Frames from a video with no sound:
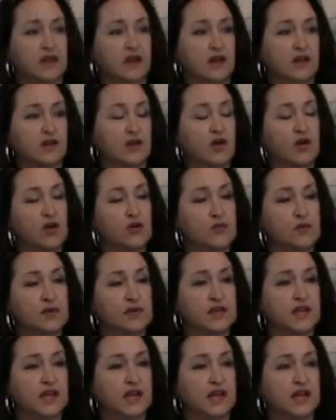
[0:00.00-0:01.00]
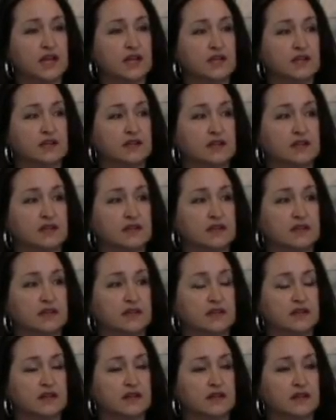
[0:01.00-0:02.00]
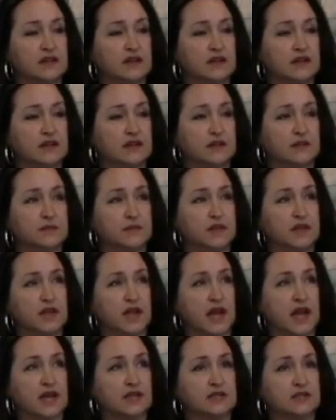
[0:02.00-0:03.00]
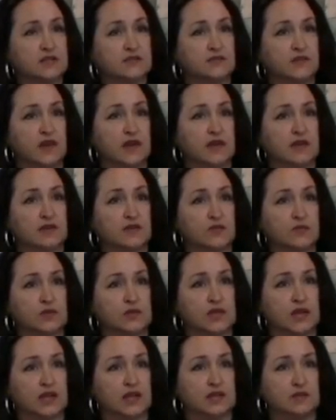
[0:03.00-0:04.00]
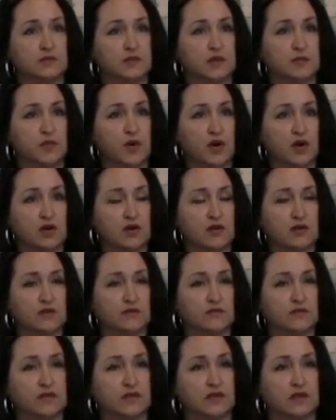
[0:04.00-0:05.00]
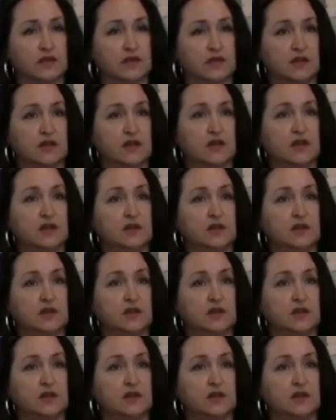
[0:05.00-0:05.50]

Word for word: got a call one day and um, they asked if I would like to be a part of the